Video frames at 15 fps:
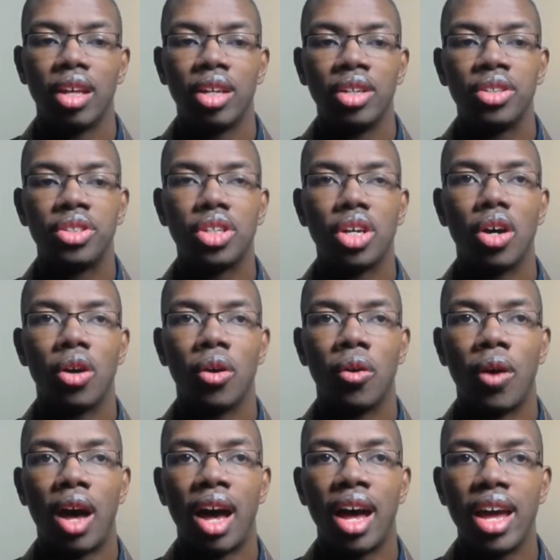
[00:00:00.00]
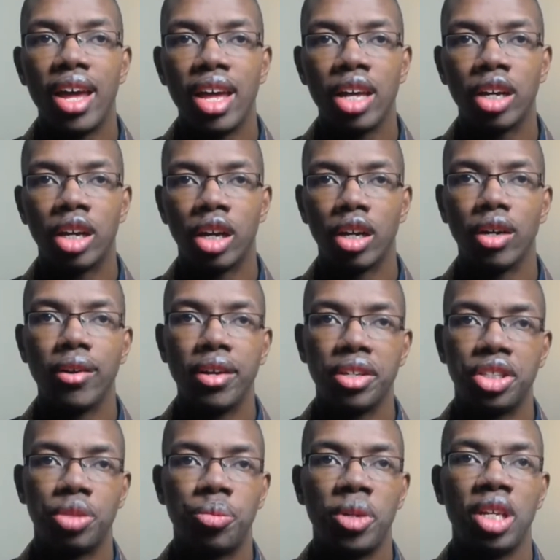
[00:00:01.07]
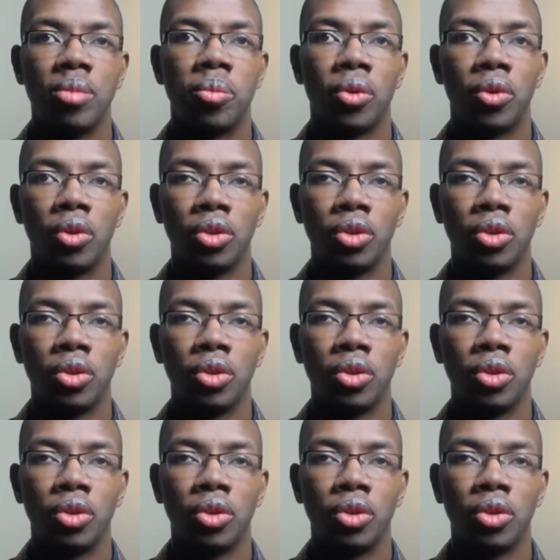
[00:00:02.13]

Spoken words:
So I encourage people